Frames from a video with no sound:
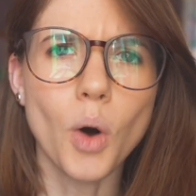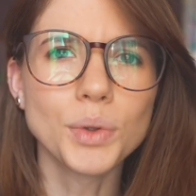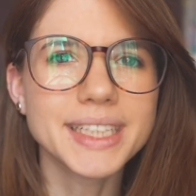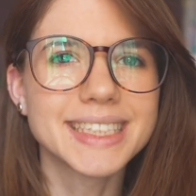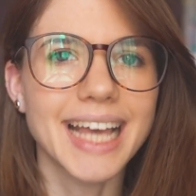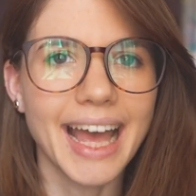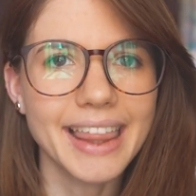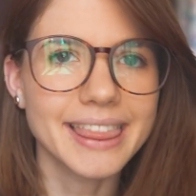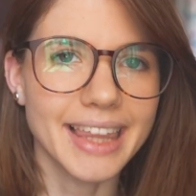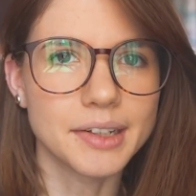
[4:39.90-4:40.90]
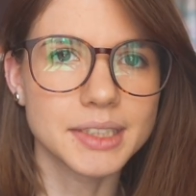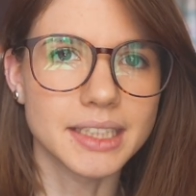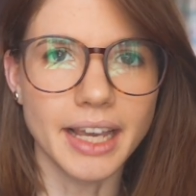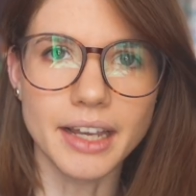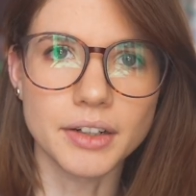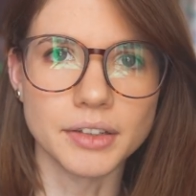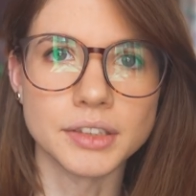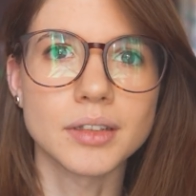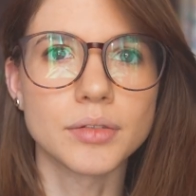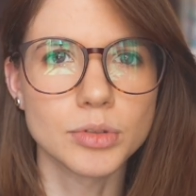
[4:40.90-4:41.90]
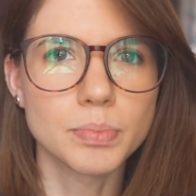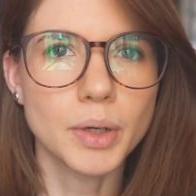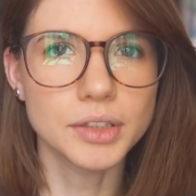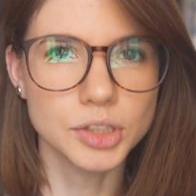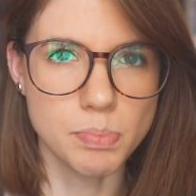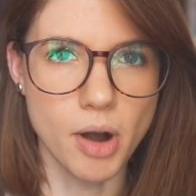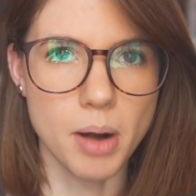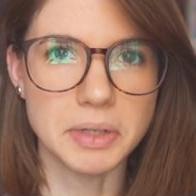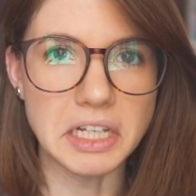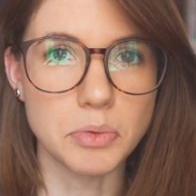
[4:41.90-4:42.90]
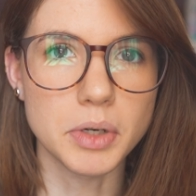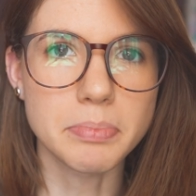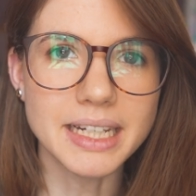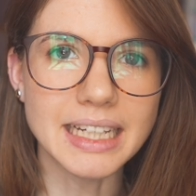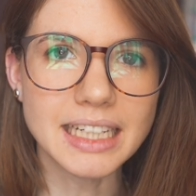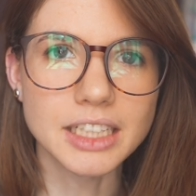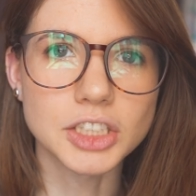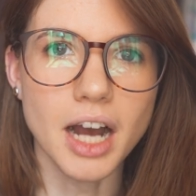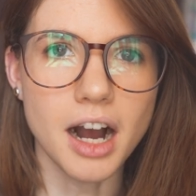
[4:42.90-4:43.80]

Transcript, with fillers: only 10,000 acres of RuPaul's property would be needed to